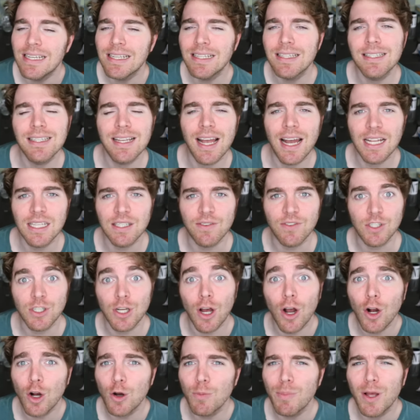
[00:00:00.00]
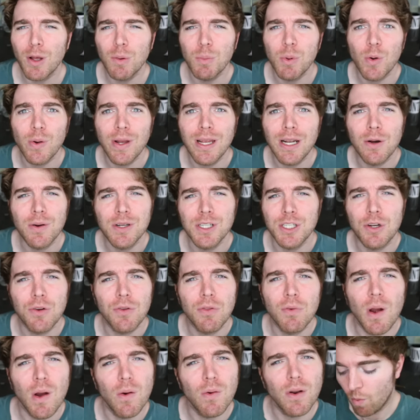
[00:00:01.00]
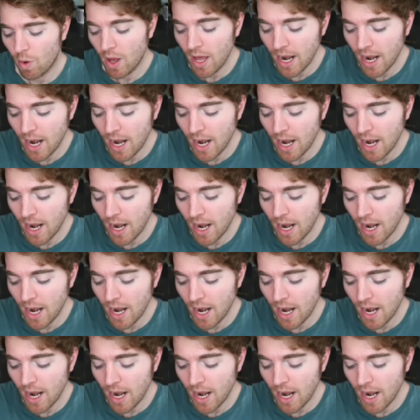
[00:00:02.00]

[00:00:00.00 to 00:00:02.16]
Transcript: insides of a Taco Bell burrito into your throat?